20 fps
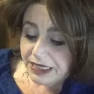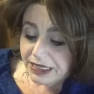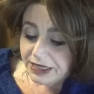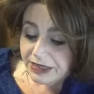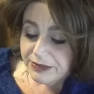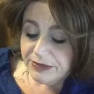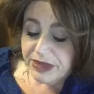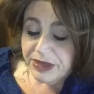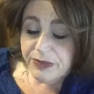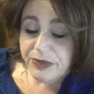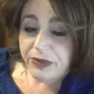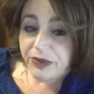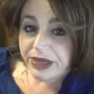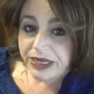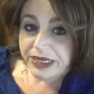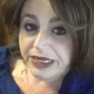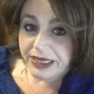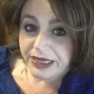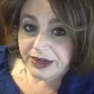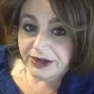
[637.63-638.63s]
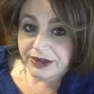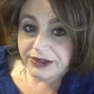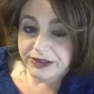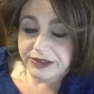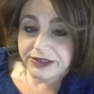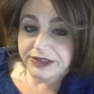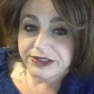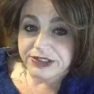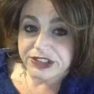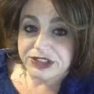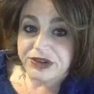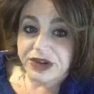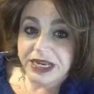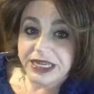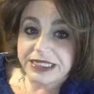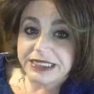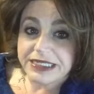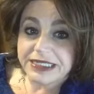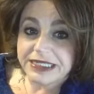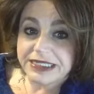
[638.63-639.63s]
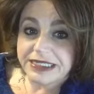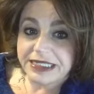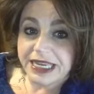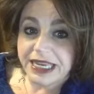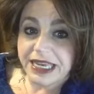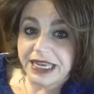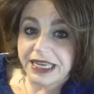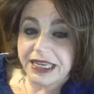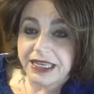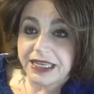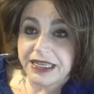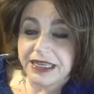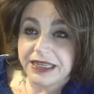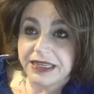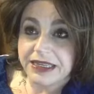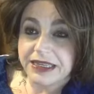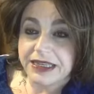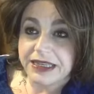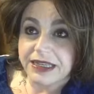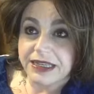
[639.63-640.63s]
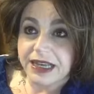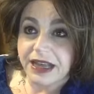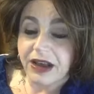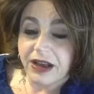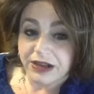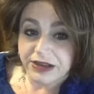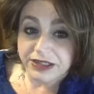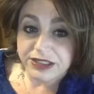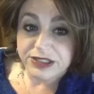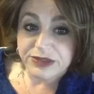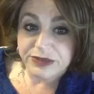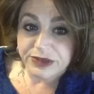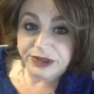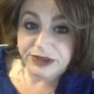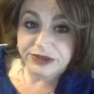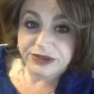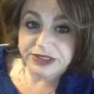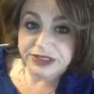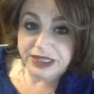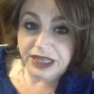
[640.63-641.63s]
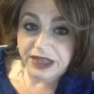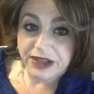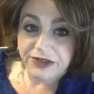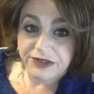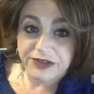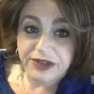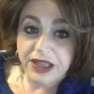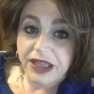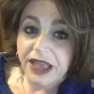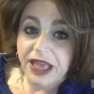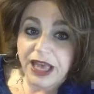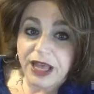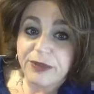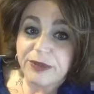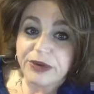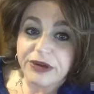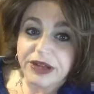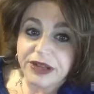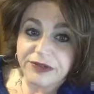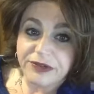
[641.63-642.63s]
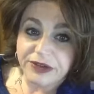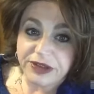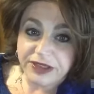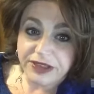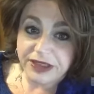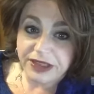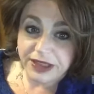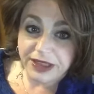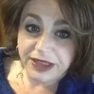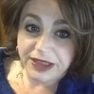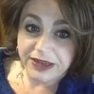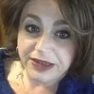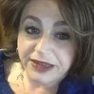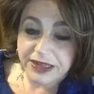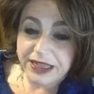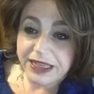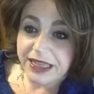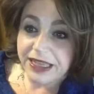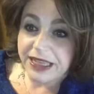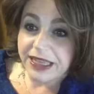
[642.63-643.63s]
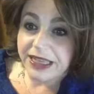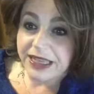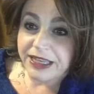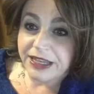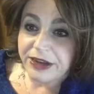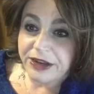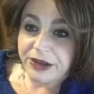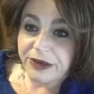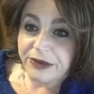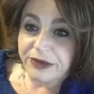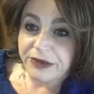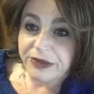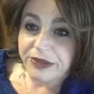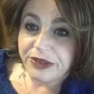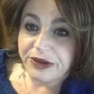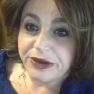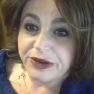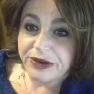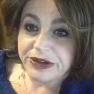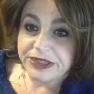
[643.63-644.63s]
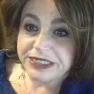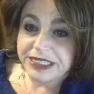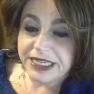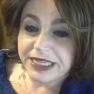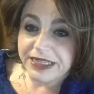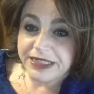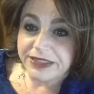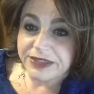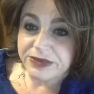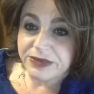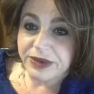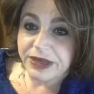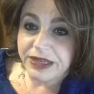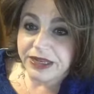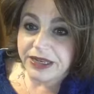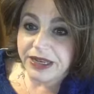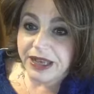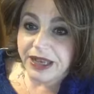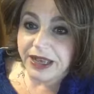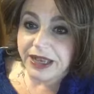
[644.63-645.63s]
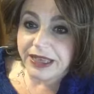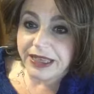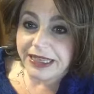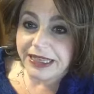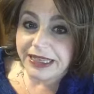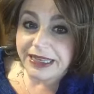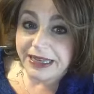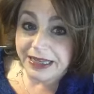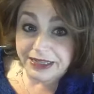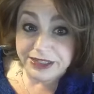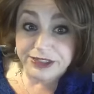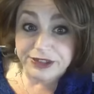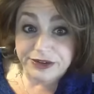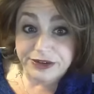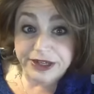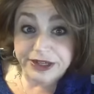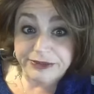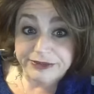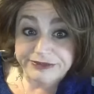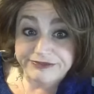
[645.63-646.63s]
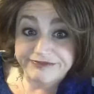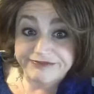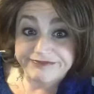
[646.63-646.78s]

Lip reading: my point here, try to stay honest with yourself and put everything in. There are days when I eat ice cream.